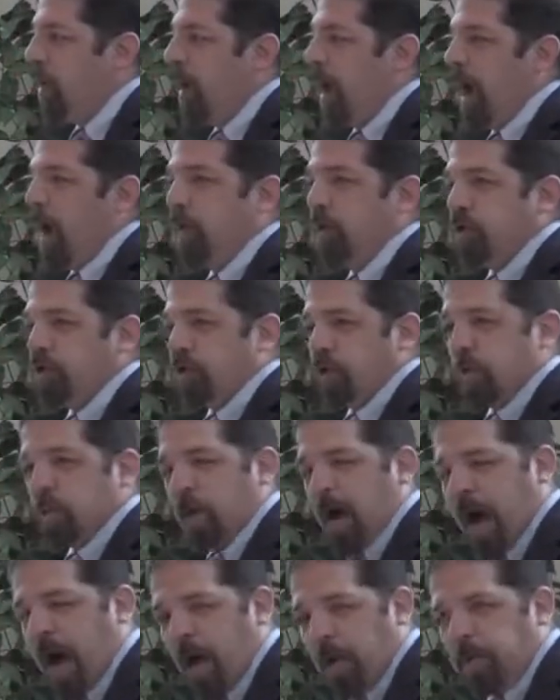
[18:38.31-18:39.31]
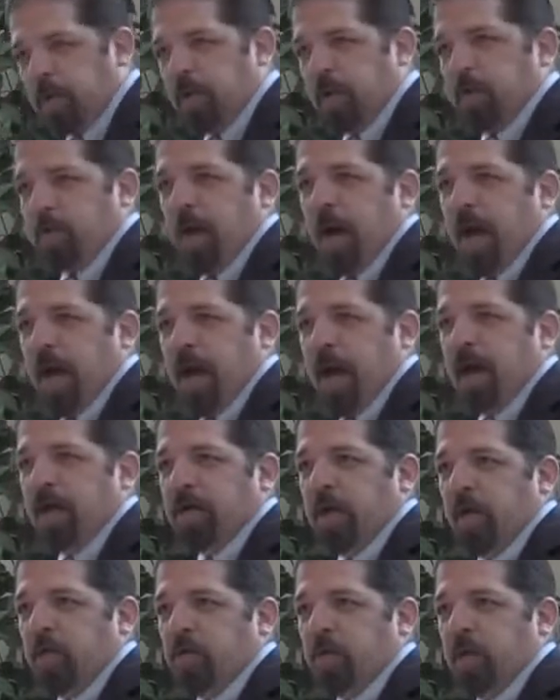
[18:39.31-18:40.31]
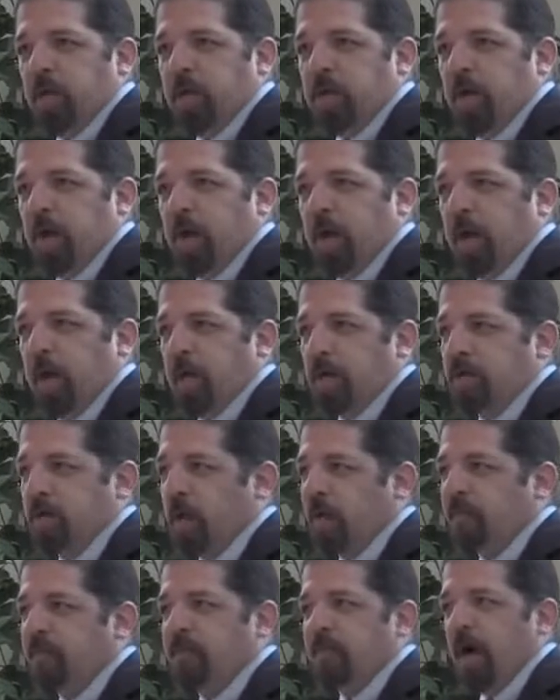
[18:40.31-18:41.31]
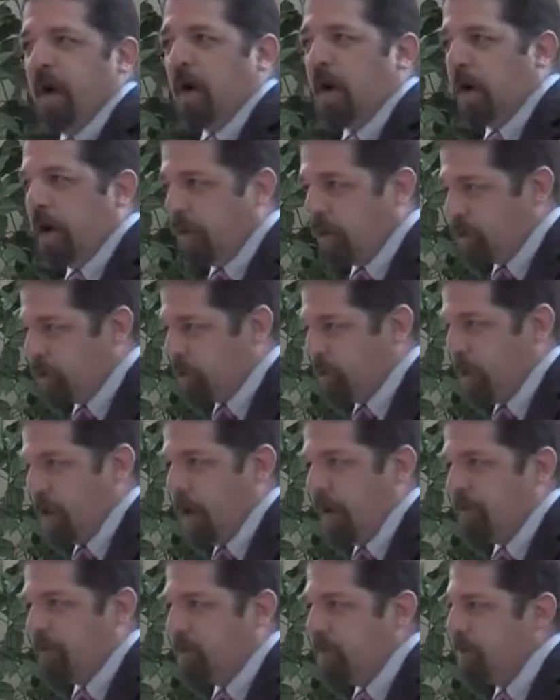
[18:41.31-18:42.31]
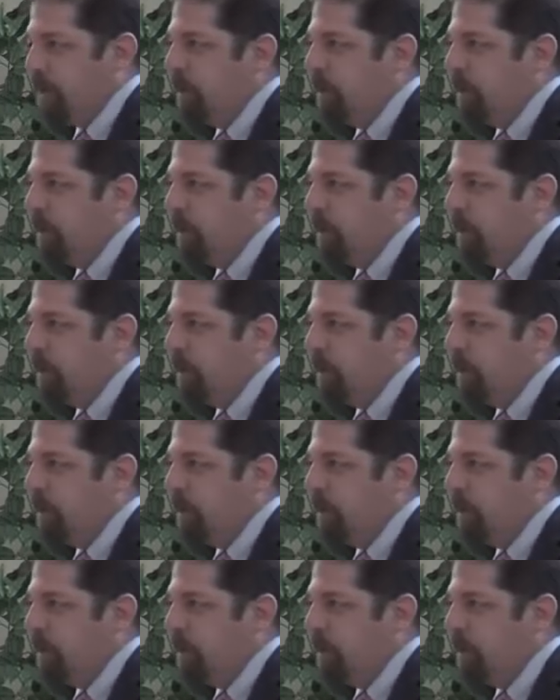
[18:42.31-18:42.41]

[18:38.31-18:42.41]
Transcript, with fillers: I was surrounded by anti-Trinitarians of various stripes,